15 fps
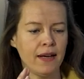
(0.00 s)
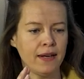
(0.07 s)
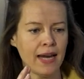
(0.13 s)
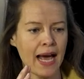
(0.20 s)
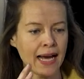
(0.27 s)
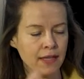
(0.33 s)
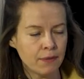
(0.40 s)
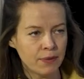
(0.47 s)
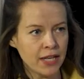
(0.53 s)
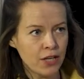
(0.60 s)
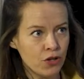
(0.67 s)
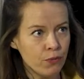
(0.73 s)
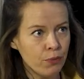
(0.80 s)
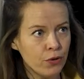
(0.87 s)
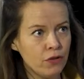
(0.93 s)
an
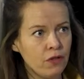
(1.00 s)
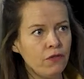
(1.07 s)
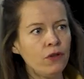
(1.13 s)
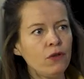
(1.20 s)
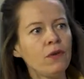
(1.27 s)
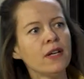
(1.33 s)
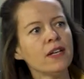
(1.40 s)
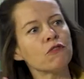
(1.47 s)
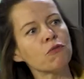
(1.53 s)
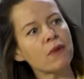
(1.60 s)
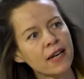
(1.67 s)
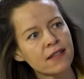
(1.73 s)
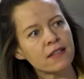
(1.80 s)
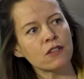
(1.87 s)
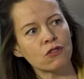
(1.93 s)
adaptation point of view, as
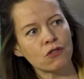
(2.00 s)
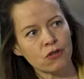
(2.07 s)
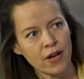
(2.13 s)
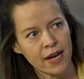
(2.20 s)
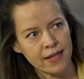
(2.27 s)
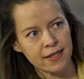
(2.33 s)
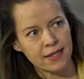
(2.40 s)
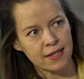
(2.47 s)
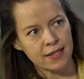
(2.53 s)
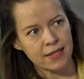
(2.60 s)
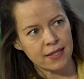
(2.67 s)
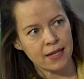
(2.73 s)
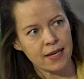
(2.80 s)
well as a trans,